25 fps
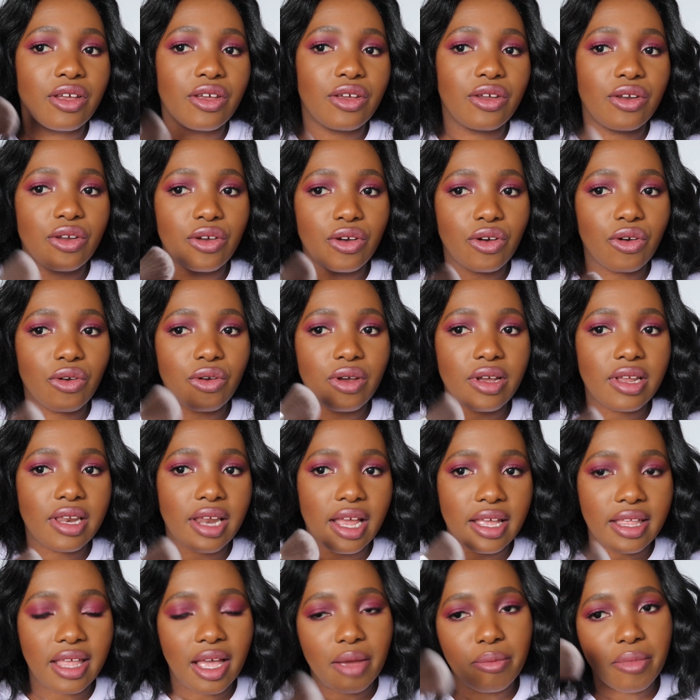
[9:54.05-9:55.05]
going
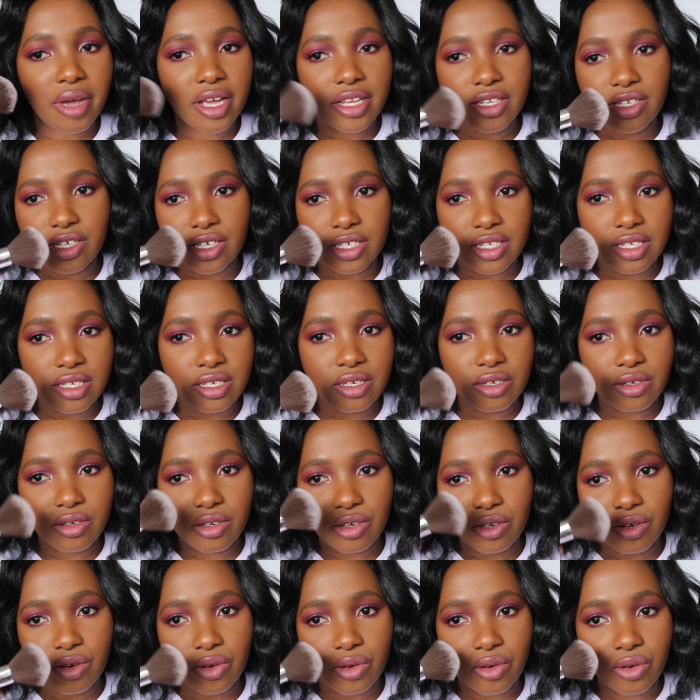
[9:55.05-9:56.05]
like, I might just
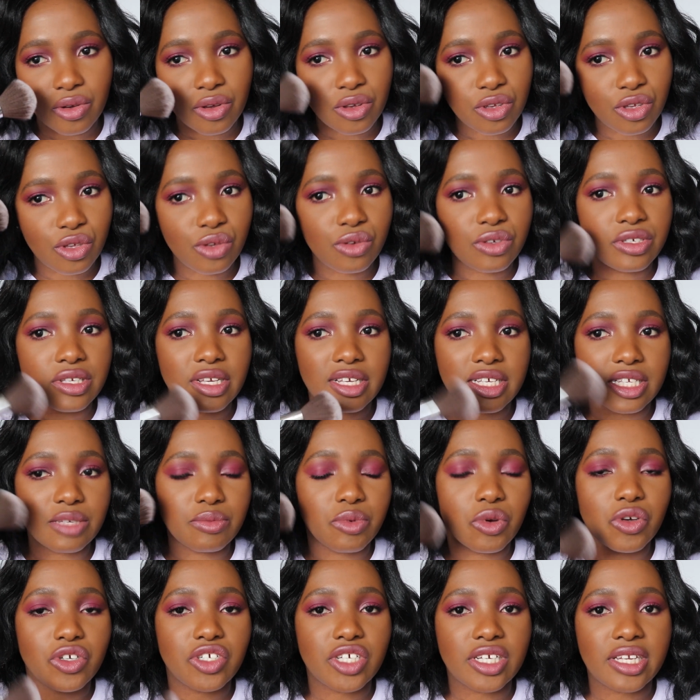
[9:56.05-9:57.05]
use
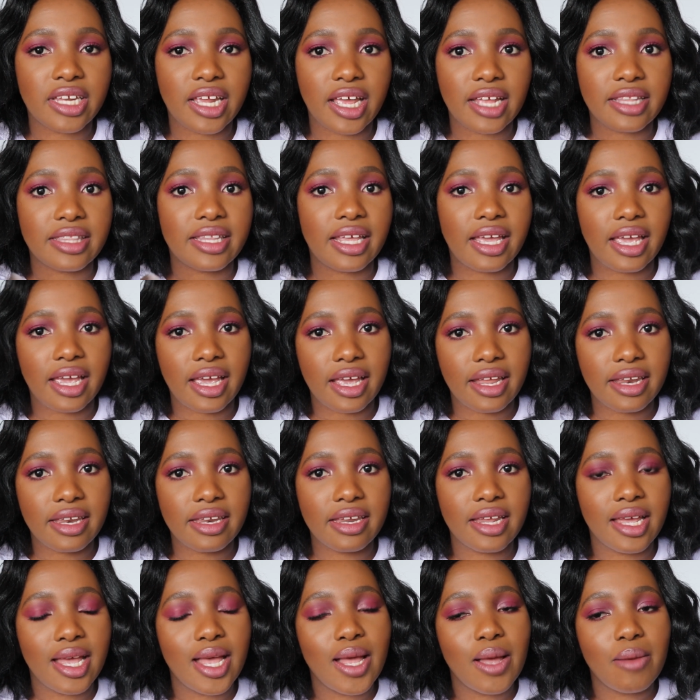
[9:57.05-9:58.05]
this motion at the
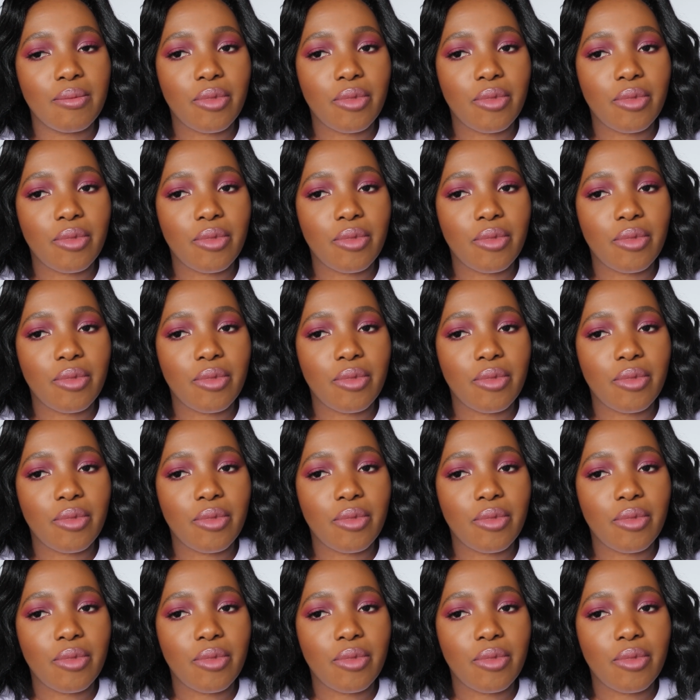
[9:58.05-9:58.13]
end,